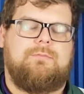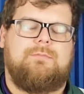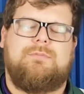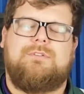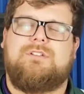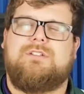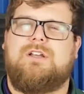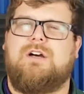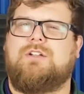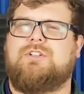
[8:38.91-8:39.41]

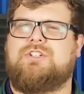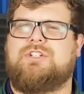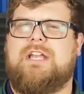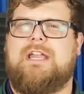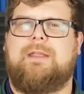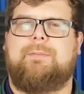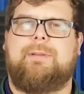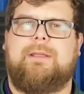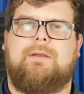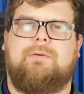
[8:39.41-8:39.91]
it's called
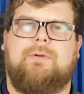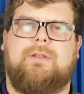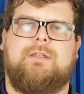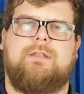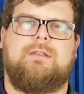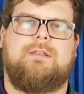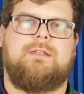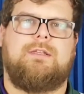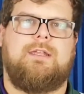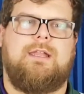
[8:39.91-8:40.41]
Shadypenguinn,
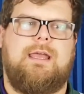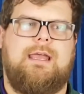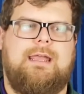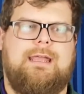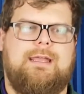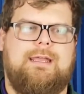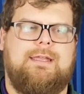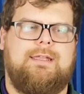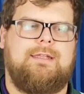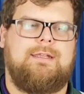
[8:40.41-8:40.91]

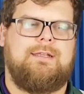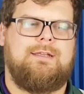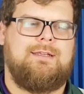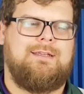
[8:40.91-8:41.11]
and